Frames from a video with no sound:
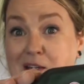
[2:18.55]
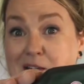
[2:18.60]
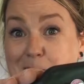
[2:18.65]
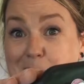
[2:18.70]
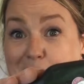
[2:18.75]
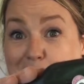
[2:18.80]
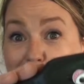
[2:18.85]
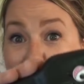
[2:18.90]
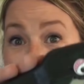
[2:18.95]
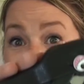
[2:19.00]
Am
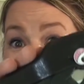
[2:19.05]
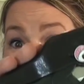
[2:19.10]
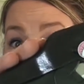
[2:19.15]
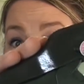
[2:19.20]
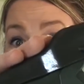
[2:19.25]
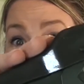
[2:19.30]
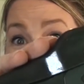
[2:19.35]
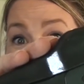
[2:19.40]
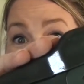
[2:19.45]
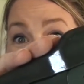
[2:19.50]
I
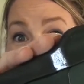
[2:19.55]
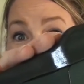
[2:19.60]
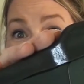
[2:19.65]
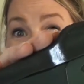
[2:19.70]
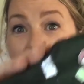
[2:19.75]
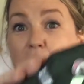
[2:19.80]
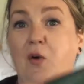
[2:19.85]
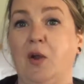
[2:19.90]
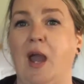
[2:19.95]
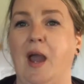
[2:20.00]
right?
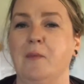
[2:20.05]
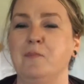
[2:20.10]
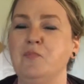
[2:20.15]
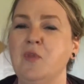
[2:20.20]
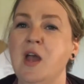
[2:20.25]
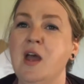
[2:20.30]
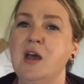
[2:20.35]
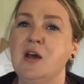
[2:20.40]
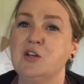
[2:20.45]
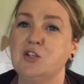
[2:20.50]
Okay,
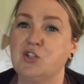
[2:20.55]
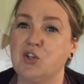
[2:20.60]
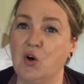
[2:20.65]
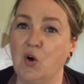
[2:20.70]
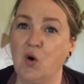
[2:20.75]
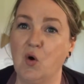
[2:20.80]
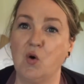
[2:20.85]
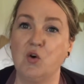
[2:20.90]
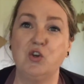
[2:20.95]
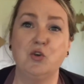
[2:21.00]

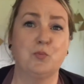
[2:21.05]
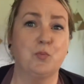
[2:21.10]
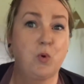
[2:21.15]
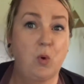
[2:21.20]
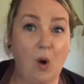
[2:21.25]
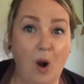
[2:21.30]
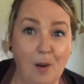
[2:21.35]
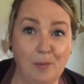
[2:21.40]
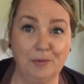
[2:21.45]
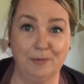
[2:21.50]
so you
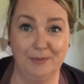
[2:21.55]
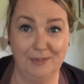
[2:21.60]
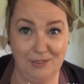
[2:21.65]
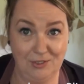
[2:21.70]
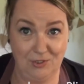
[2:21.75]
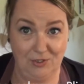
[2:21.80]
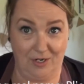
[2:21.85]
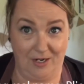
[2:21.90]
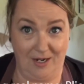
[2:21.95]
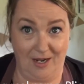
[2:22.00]
probably
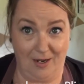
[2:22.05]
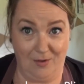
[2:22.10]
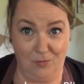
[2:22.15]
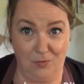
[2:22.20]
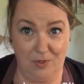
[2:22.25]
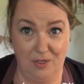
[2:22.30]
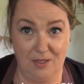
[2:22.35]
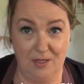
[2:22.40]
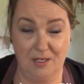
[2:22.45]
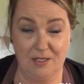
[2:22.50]
do not have
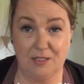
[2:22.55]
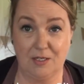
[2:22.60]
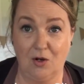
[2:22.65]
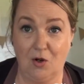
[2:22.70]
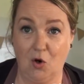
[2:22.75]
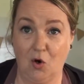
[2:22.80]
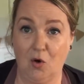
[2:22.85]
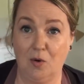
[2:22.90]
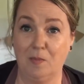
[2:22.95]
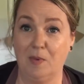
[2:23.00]
one of these at
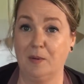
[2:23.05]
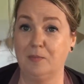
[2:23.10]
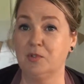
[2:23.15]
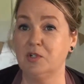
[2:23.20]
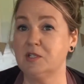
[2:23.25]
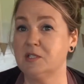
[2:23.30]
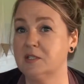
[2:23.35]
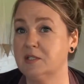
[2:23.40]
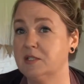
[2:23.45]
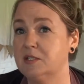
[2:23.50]
home. I'm
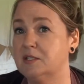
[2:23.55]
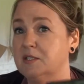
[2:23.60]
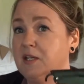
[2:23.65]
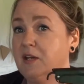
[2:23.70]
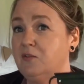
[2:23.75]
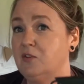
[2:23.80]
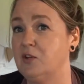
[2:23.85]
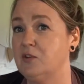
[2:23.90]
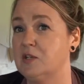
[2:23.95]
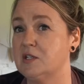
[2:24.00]
just
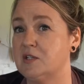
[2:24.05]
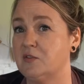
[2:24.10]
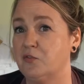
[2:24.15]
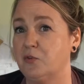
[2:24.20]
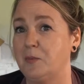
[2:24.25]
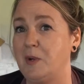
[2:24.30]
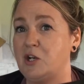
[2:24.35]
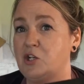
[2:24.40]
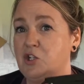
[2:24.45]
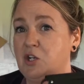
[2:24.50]
giving you this
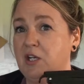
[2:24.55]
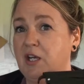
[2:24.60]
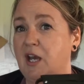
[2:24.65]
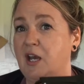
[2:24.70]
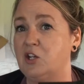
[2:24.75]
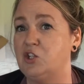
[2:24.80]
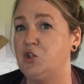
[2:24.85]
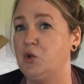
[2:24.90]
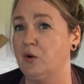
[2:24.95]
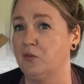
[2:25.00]
information in
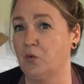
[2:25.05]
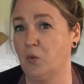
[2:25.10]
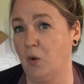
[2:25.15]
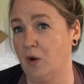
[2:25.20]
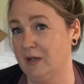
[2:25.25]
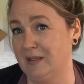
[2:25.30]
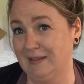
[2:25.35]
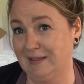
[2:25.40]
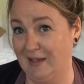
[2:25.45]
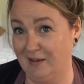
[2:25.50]
case you ever
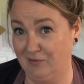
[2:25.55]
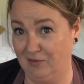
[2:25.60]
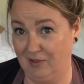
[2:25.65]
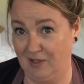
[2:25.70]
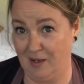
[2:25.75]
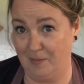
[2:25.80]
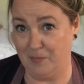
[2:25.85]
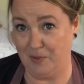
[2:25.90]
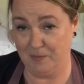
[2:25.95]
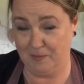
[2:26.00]
want to level
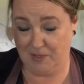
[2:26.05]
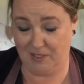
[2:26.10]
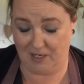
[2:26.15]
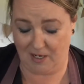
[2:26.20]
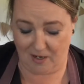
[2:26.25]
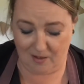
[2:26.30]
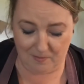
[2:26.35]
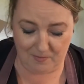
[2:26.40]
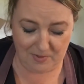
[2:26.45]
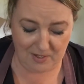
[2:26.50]
up and
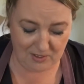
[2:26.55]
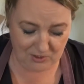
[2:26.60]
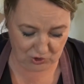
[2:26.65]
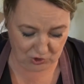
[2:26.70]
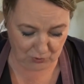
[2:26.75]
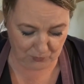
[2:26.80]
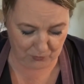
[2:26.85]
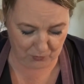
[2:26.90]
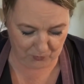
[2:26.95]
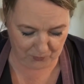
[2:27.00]
become
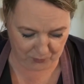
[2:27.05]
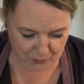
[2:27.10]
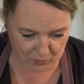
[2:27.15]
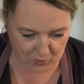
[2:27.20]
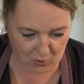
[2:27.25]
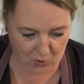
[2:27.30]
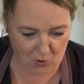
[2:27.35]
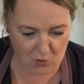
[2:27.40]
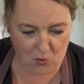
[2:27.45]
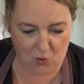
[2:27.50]
super
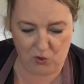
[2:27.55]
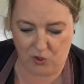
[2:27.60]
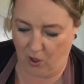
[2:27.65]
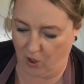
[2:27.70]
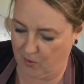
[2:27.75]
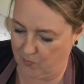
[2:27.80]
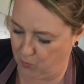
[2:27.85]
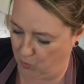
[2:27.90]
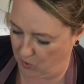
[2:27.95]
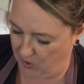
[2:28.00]
pro
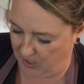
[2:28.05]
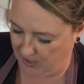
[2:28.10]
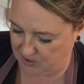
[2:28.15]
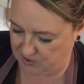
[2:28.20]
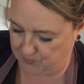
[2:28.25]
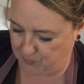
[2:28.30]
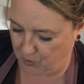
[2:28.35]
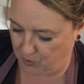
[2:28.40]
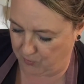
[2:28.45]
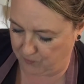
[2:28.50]
cardboard
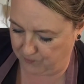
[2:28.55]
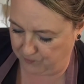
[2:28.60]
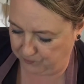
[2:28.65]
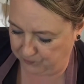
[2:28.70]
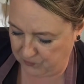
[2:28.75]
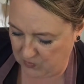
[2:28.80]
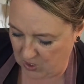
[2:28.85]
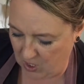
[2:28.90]
expert.